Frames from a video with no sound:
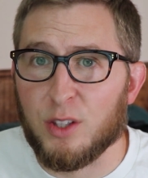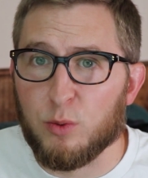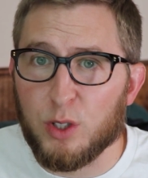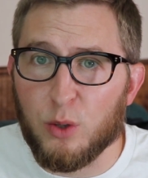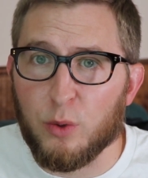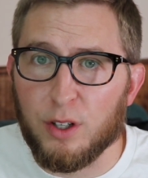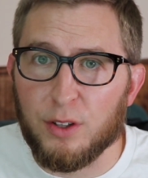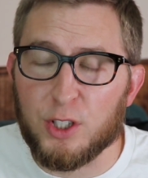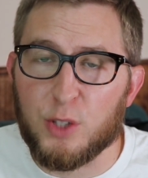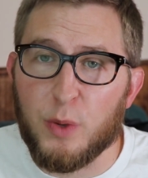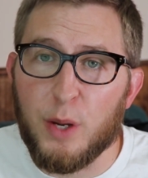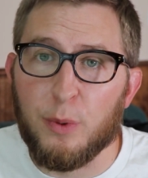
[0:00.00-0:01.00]
in the real world,
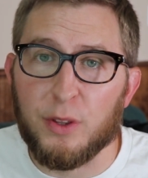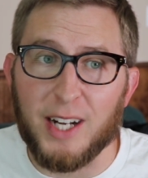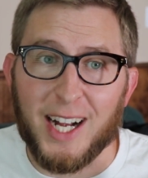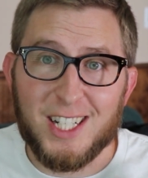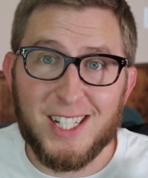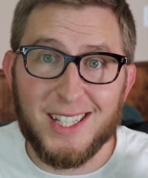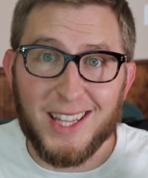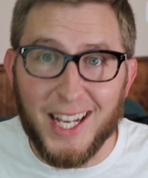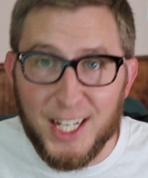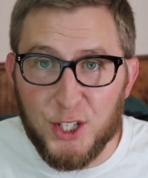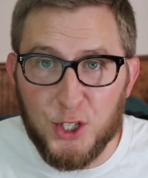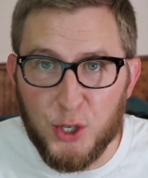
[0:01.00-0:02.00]
there's people that actually
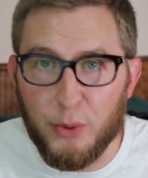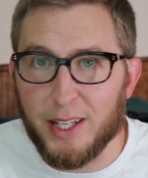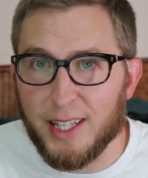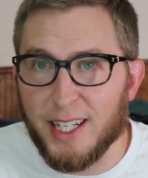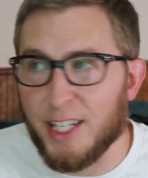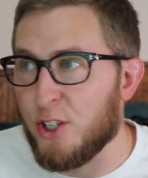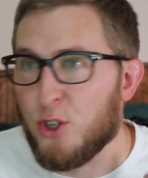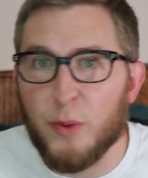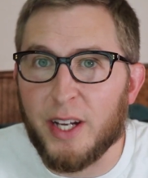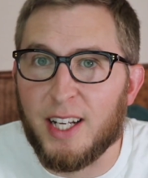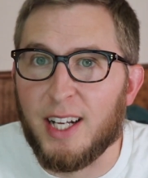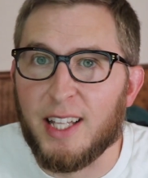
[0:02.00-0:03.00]
like doing that, and you
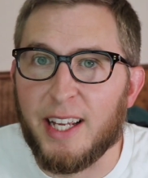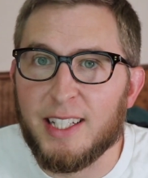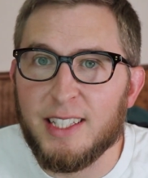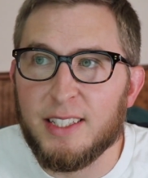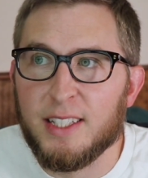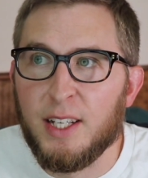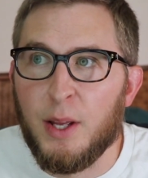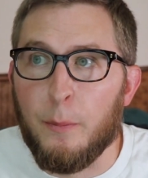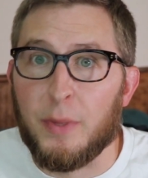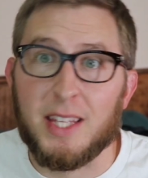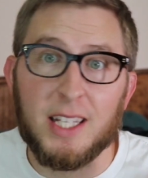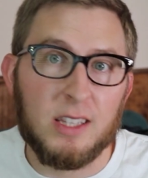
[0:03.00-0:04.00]
might not like it,
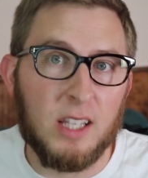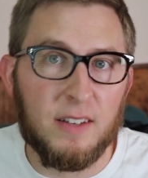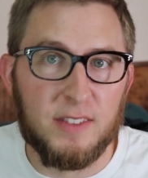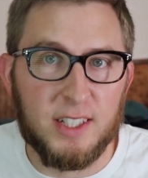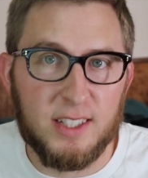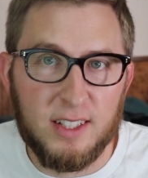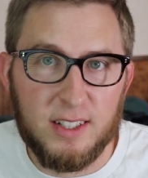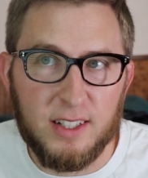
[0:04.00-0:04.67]
but they love it.